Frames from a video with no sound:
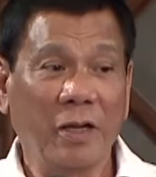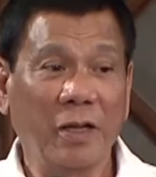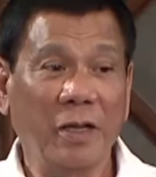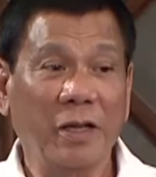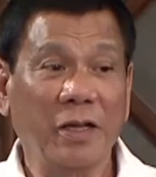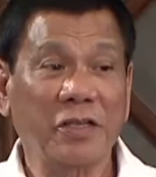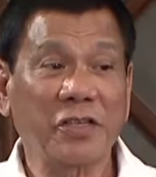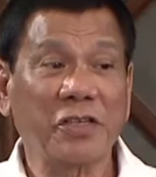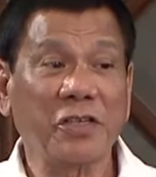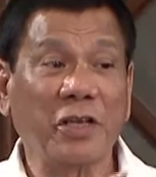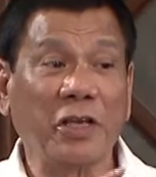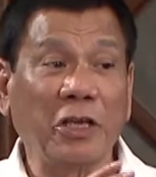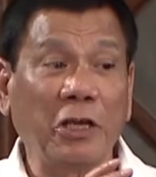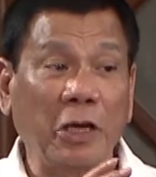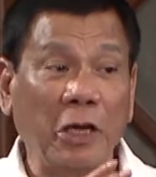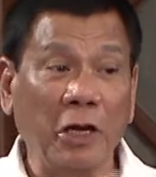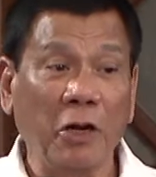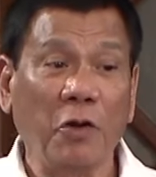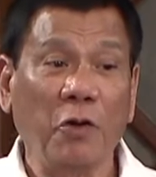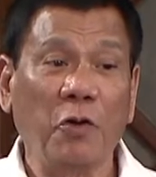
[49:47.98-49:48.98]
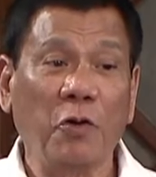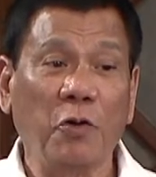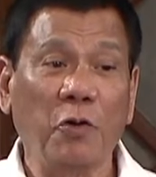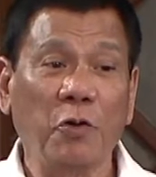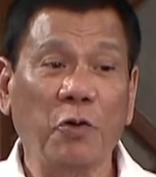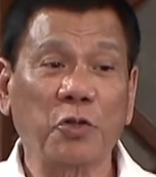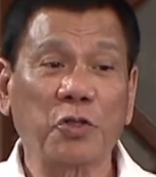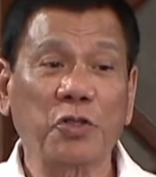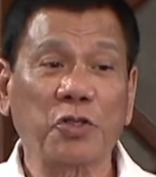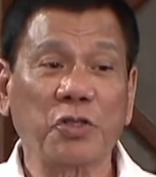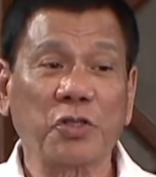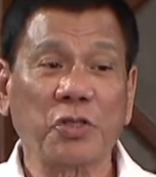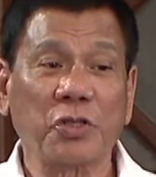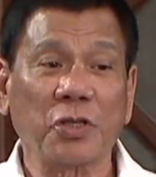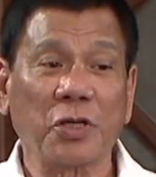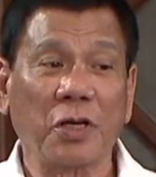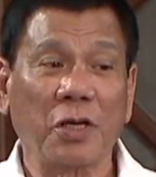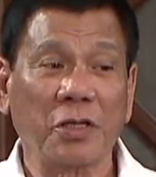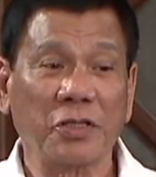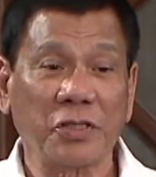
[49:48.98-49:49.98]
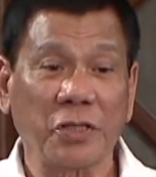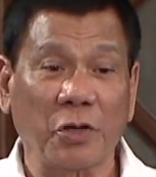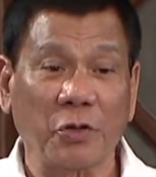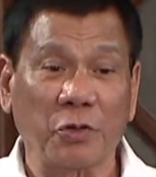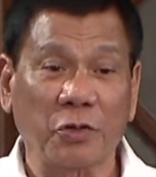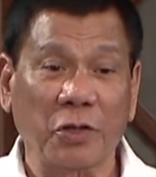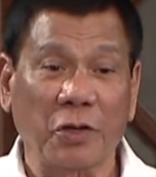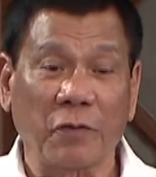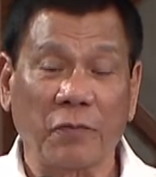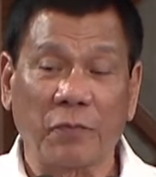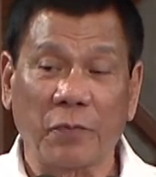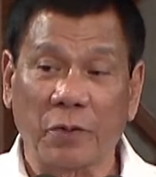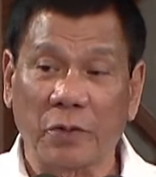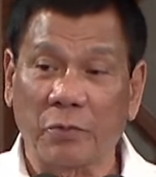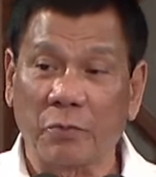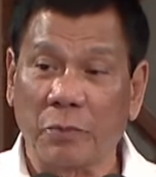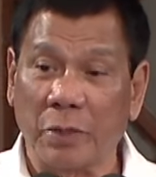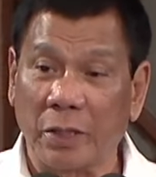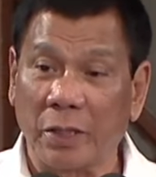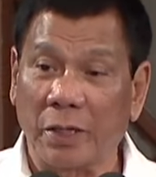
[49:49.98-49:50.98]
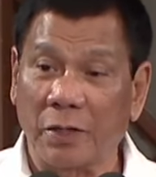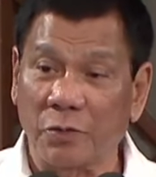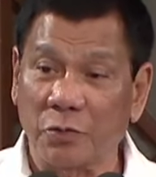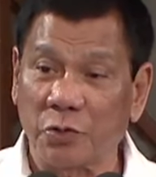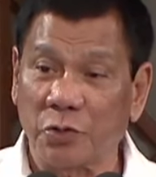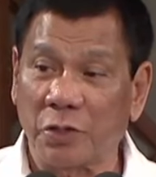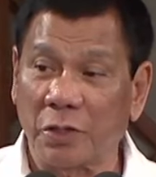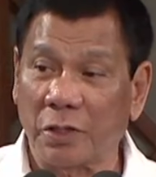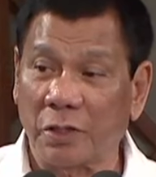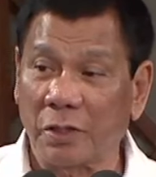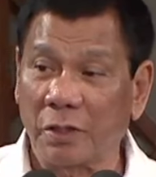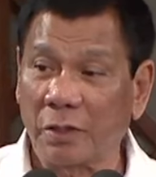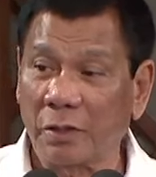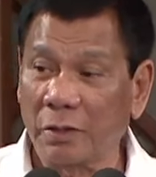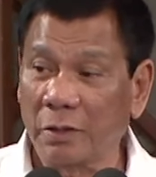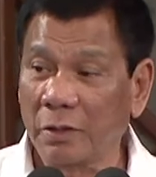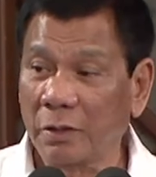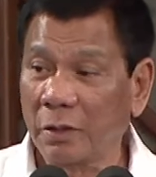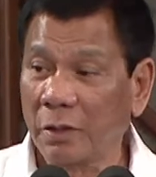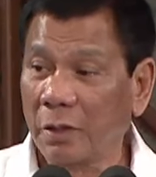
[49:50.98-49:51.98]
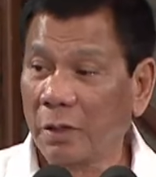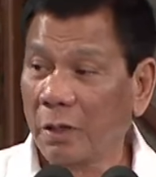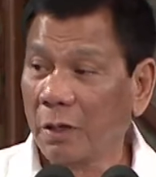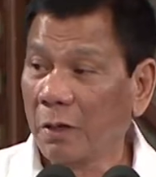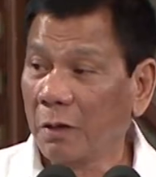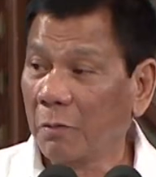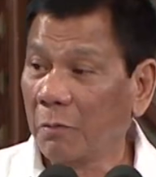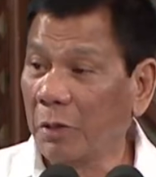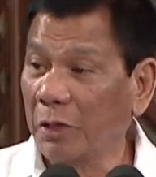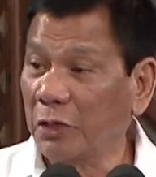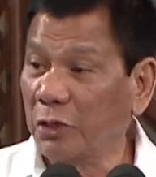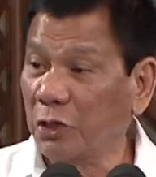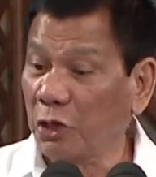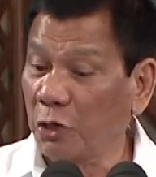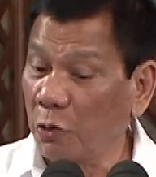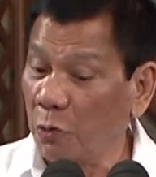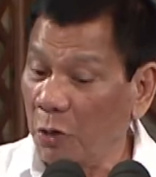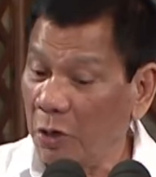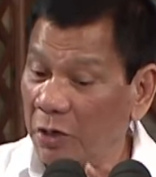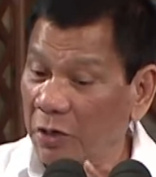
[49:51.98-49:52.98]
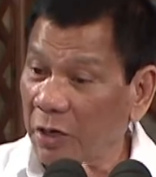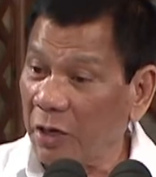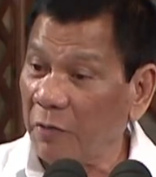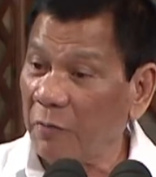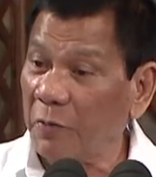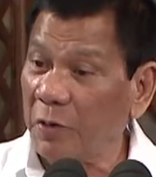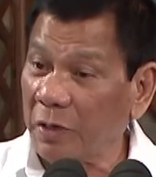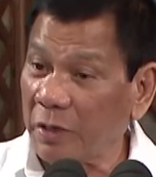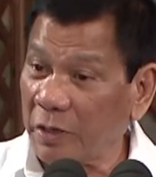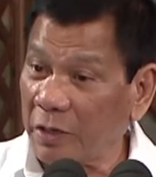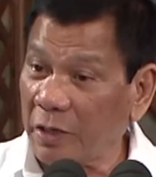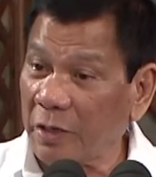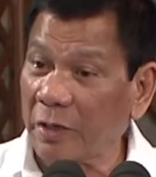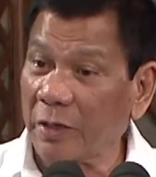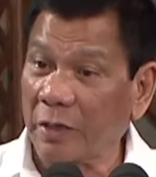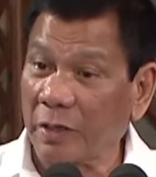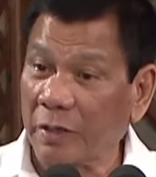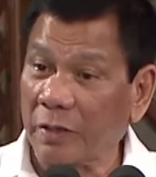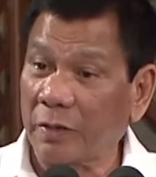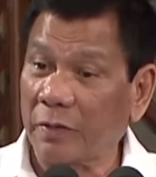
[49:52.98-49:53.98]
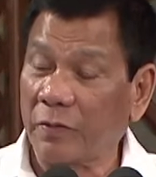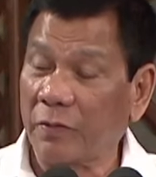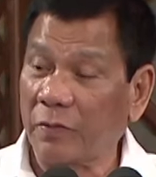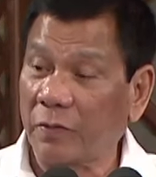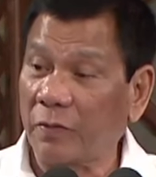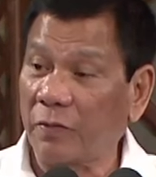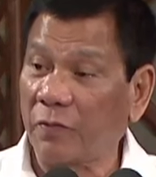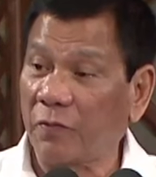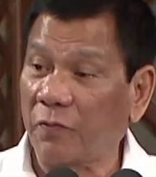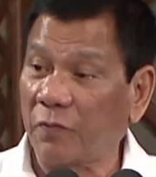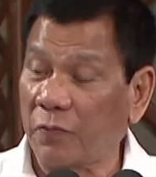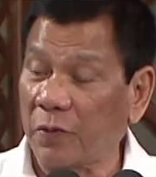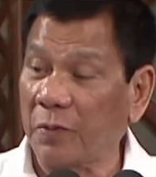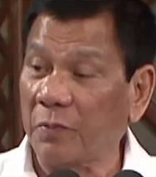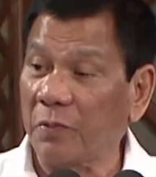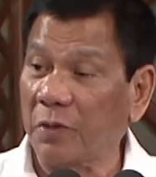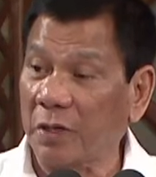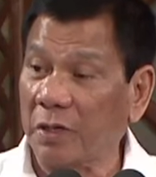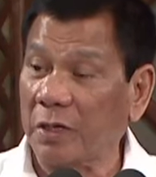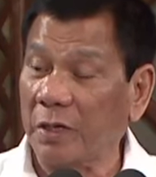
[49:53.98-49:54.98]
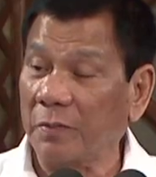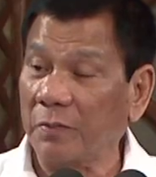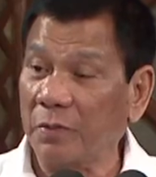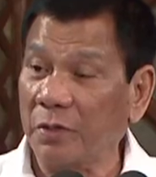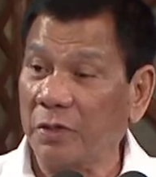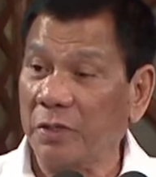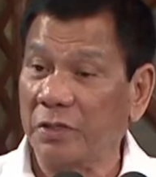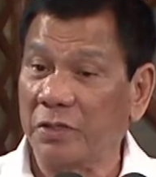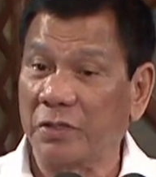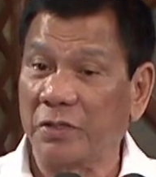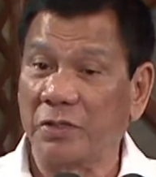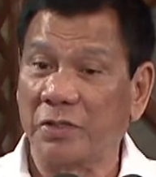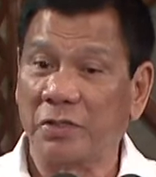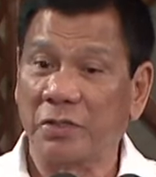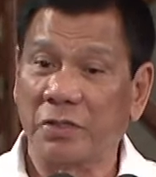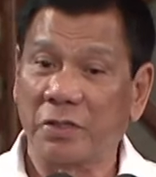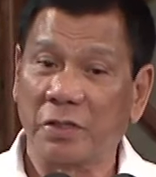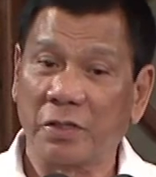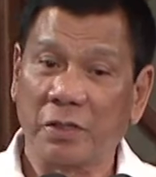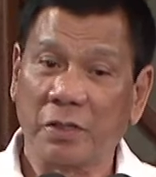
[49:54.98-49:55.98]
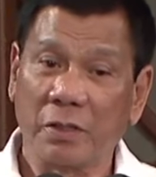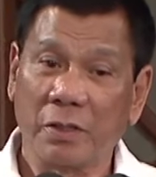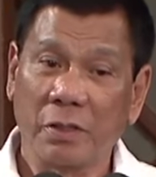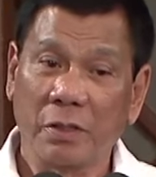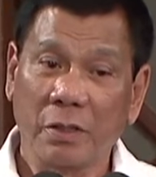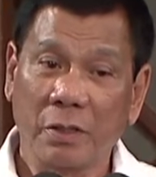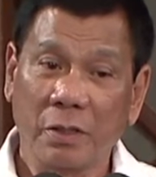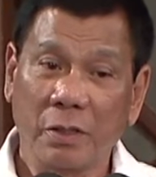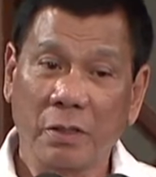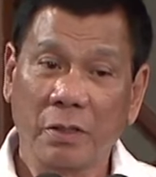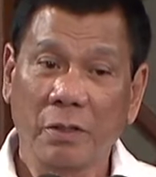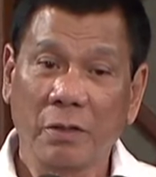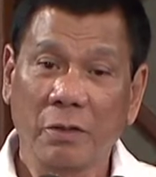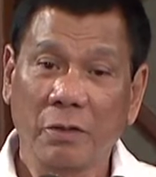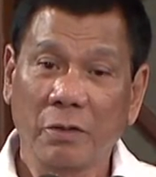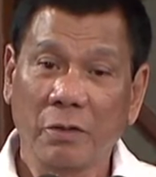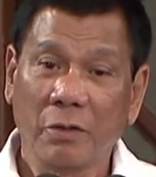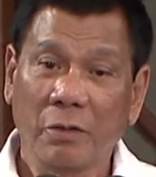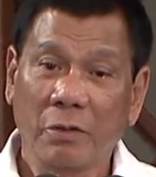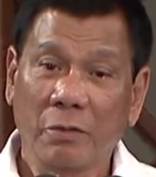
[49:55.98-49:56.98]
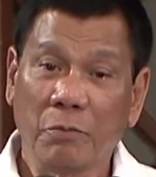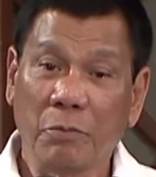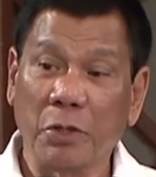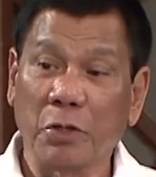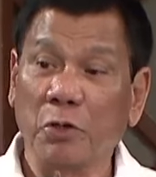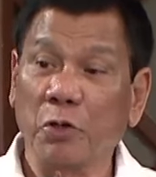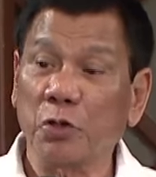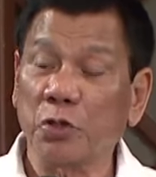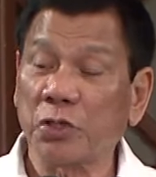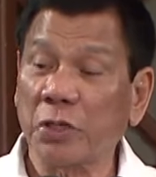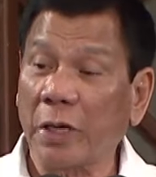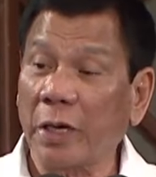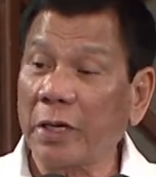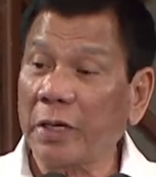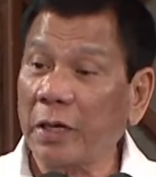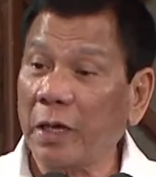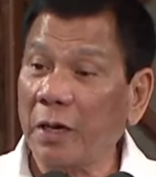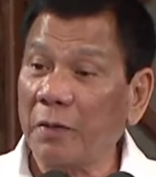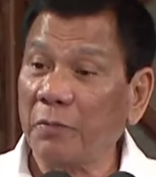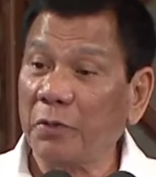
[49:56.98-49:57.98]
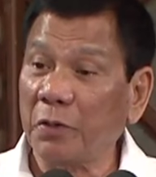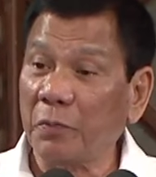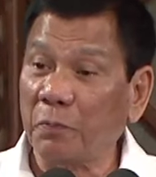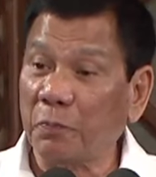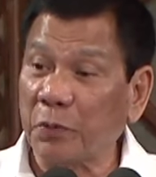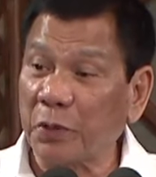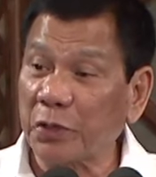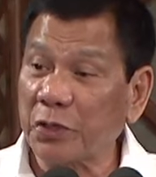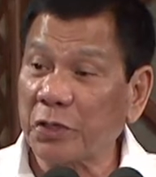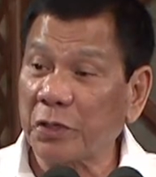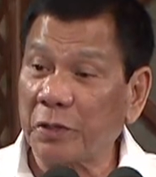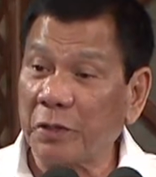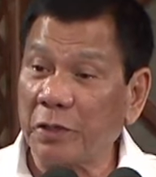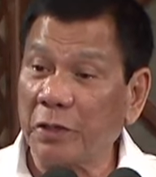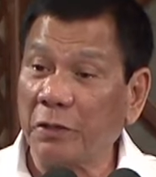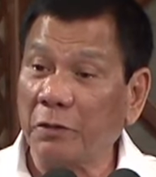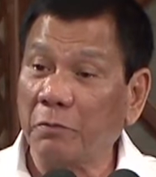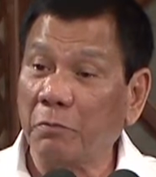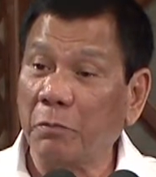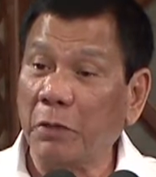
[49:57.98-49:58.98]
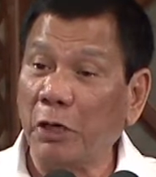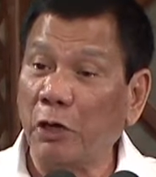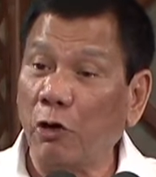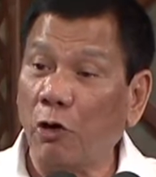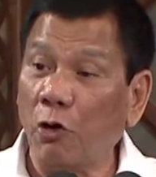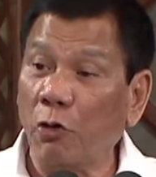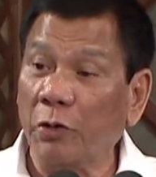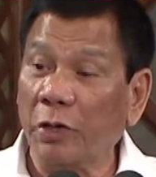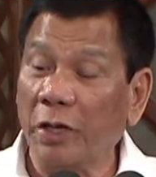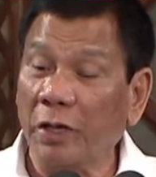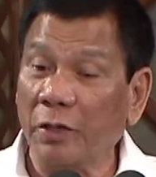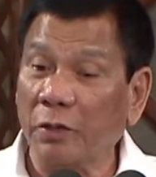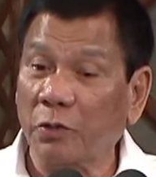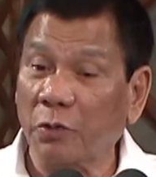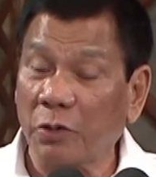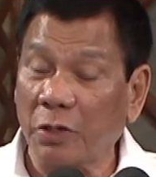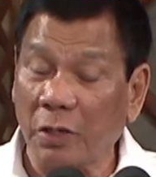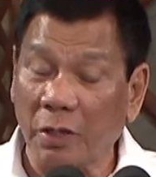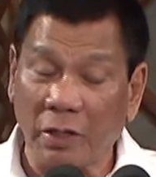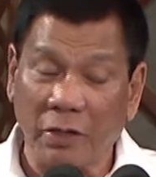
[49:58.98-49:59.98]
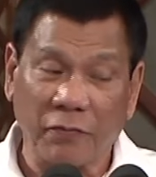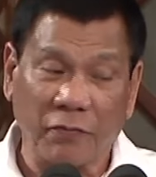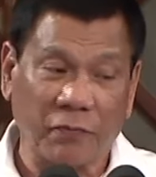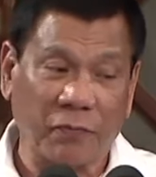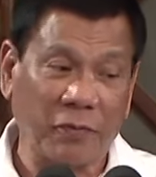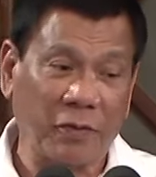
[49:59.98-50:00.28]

it's the yellow who's shouting for my ouster. But you will never hear it from the communists. Because I am the president belonging to the left,